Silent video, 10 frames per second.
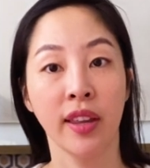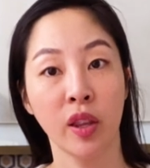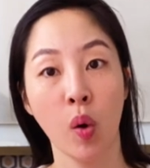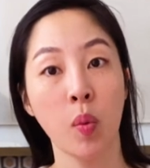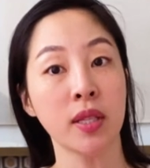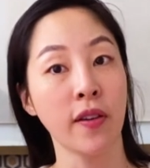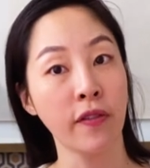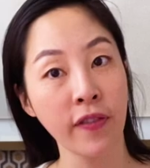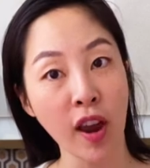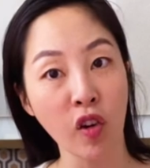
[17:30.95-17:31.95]
the other one was a
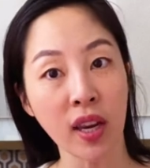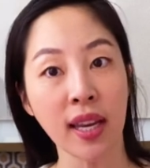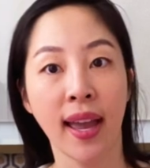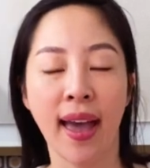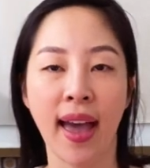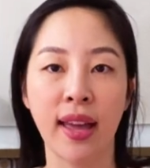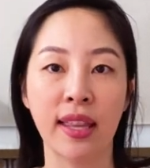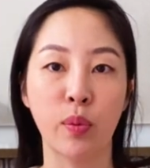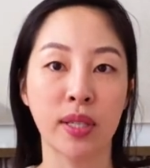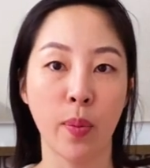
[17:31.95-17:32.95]
fairy, and
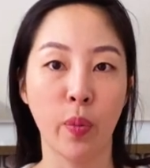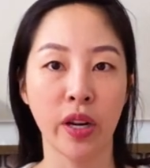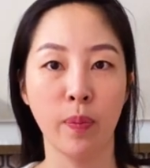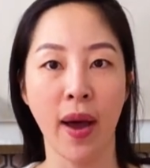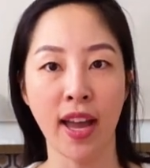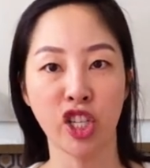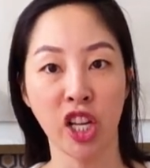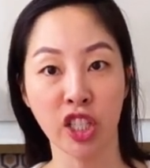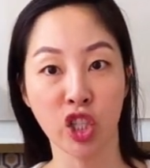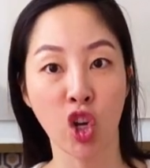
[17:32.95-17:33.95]
they were separated by a
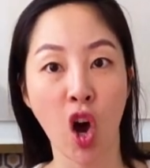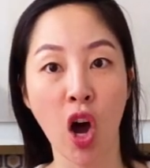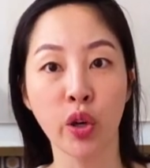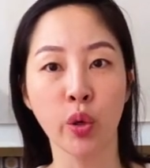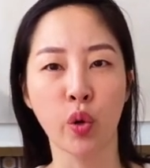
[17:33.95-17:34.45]
jealous god who